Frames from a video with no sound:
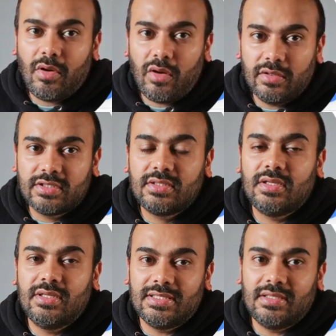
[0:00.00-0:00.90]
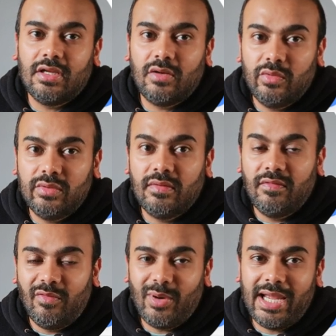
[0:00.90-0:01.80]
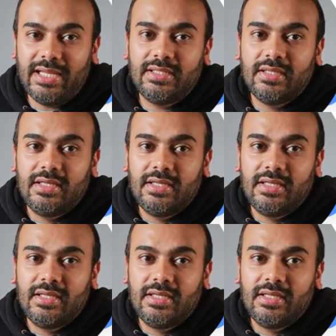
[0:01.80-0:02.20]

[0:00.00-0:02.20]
cost doesn't include VAT.